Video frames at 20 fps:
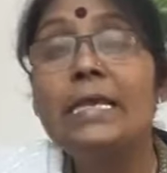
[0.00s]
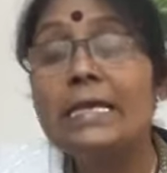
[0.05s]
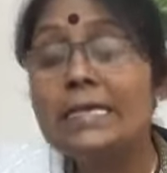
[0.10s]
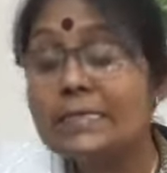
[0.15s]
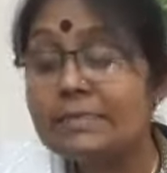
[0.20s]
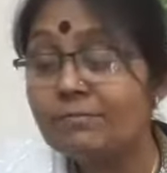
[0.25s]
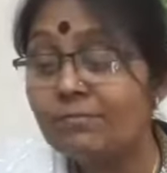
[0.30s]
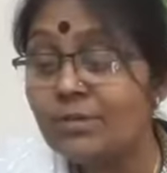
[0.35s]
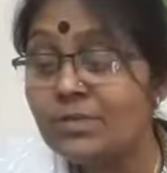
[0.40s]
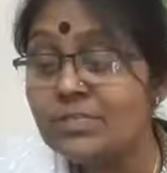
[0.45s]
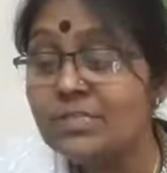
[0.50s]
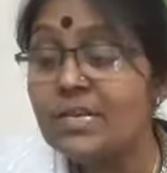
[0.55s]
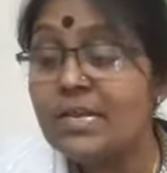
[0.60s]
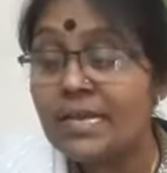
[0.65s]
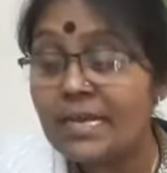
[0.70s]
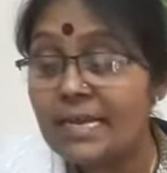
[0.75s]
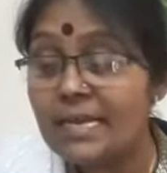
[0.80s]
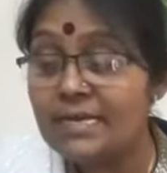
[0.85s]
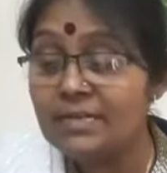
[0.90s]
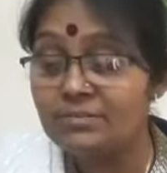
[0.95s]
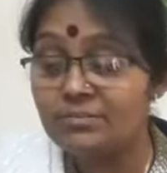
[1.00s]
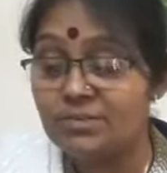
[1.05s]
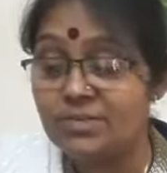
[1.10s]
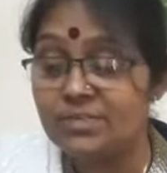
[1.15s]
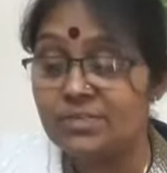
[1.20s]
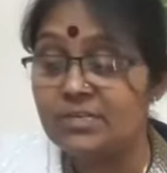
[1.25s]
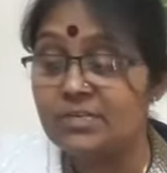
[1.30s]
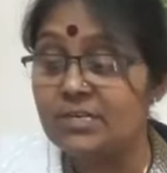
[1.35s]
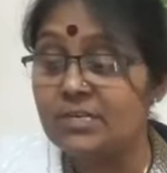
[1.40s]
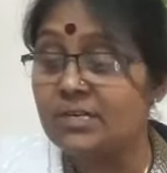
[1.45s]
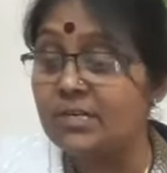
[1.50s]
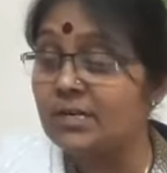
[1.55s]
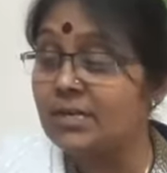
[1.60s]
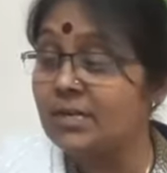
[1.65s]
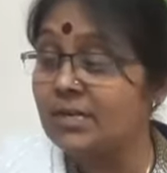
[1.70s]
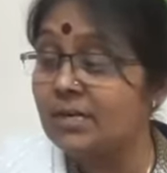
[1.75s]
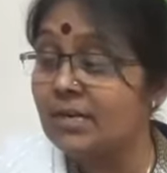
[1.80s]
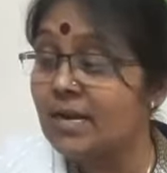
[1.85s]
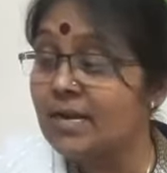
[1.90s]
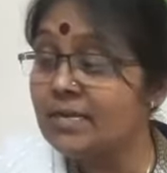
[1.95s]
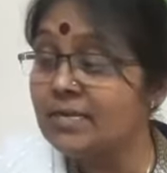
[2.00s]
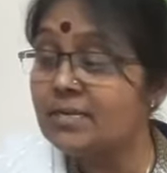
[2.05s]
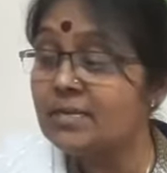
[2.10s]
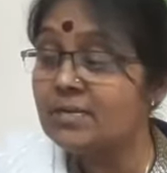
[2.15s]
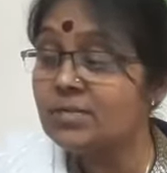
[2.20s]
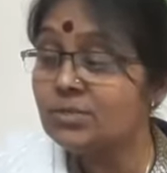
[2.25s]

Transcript: It was interesting, right?